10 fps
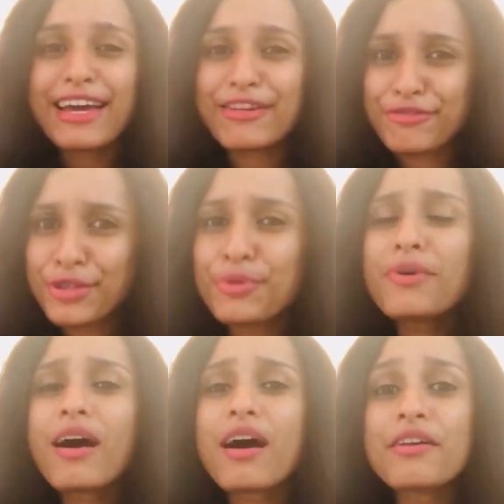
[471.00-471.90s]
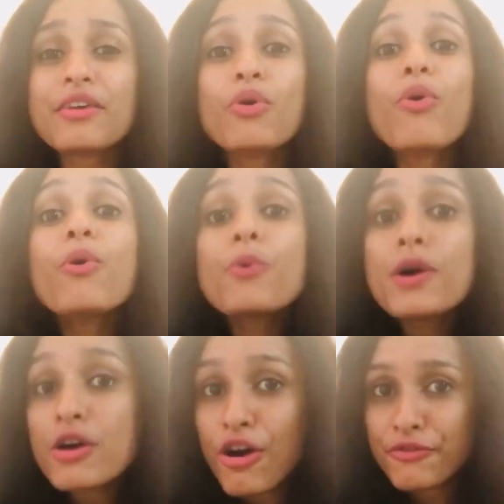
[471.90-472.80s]
If you are an
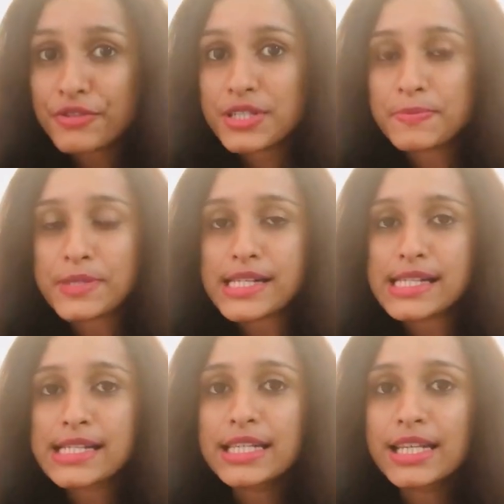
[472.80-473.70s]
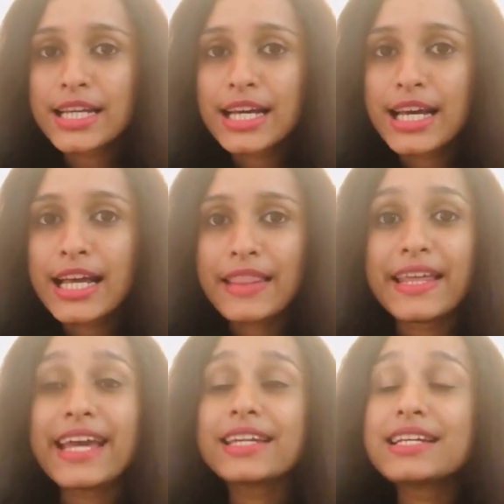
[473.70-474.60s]
overconfident person,
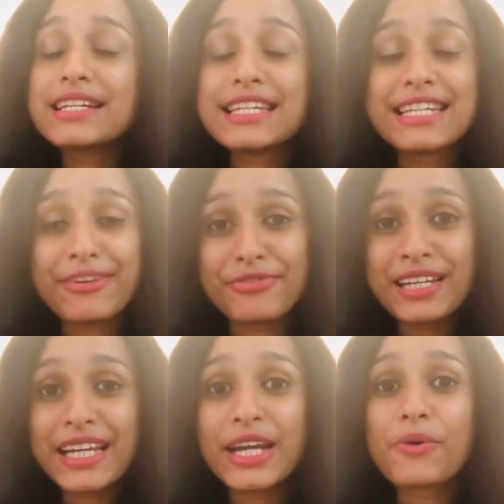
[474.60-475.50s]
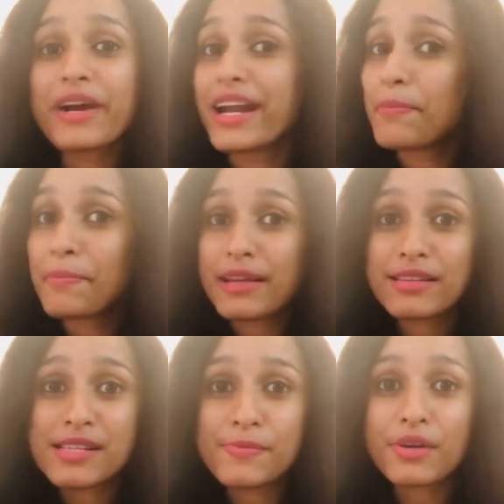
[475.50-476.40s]
then definitely go ahead and
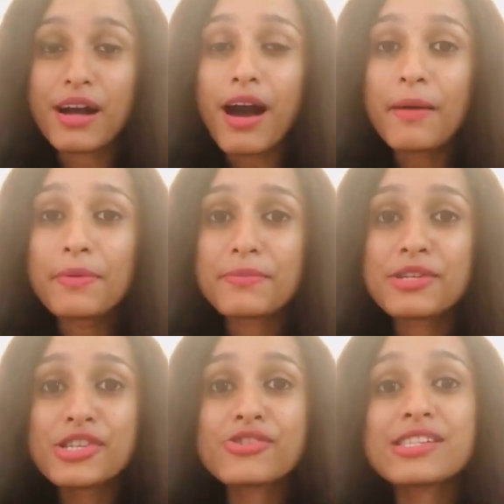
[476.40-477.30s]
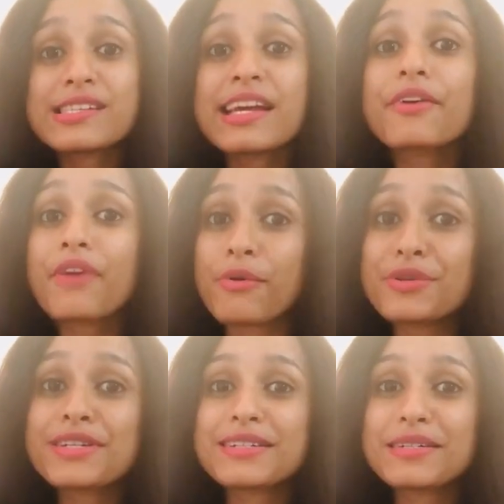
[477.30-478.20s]
pick this book up because you'll stay
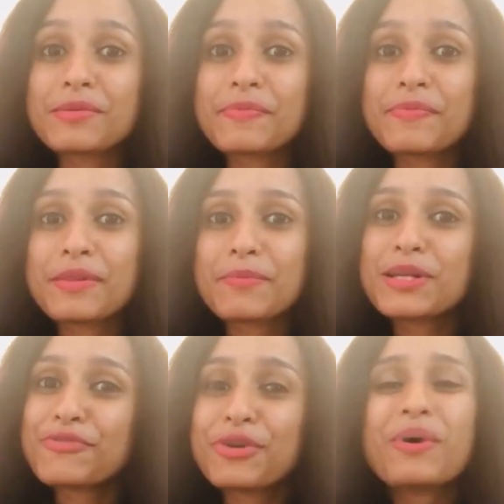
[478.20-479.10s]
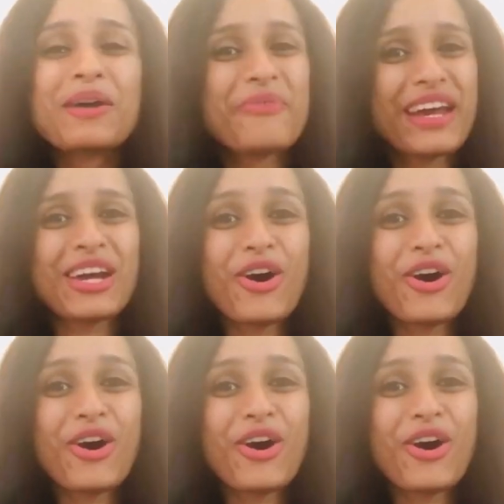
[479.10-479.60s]
grounded. But if you are a very